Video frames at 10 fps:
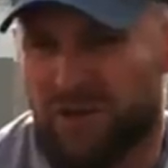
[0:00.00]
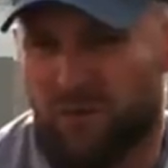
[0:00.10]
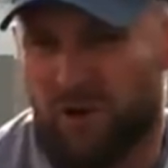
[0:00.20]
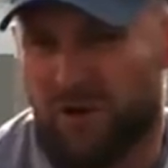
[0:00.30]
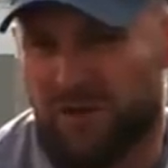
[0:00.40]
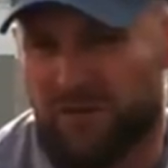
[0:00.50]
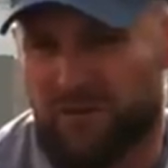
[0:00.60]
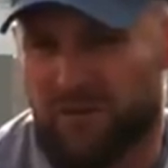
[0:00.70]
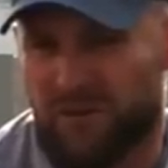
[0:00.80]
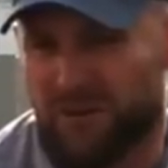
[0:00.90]
it won't
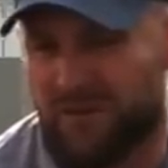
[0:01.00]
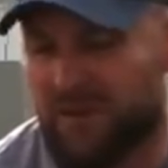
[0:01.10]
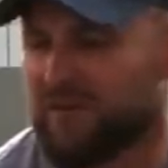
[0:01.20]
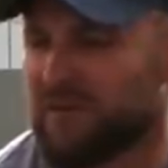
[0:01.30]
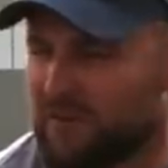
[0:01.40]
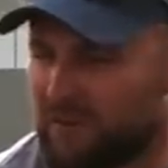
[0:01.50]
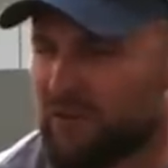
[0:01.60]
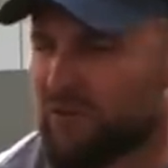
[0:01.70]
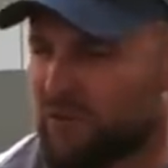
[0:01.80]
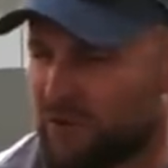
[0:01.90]
necessarily be as easy to
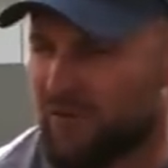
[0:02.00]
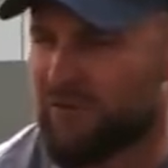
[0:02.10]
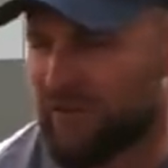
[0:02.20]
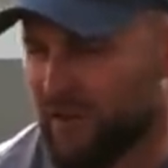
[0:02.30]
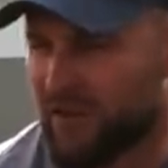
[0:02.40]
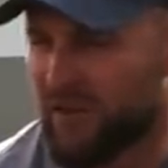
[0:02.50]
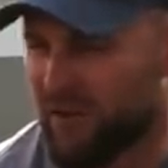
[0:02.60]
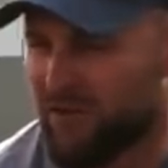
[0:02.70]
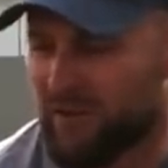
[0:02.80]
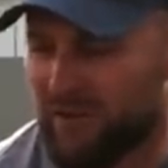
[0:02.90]
do constantly
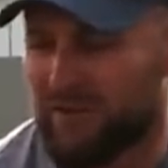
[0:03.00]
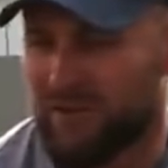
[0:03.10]
here in these